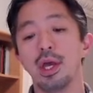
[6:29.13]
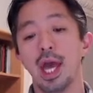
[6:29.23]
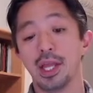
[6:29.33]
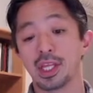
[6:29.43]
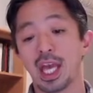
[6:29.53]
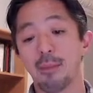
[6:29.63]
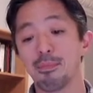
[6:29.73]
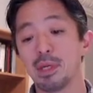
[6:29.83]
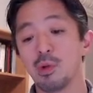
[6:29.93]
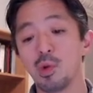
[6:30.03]
and can
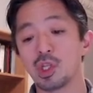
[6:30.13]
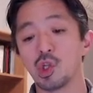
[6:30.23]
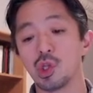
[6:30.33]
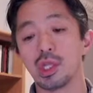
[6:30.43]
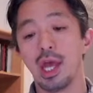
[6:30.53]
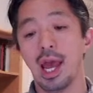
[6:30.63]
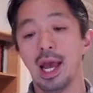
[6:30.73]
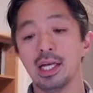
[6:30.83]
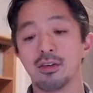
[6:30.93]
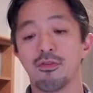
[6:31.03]
be written
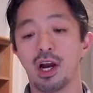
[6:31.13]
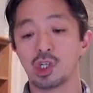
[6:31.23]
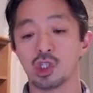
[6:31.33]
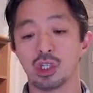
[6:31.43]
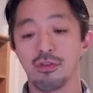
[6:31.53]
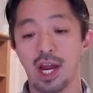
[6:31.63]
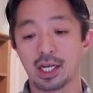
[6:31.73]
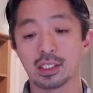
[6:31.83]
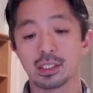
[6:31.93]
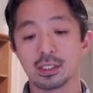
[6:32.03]
as a function of
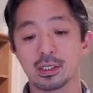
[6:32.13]
x.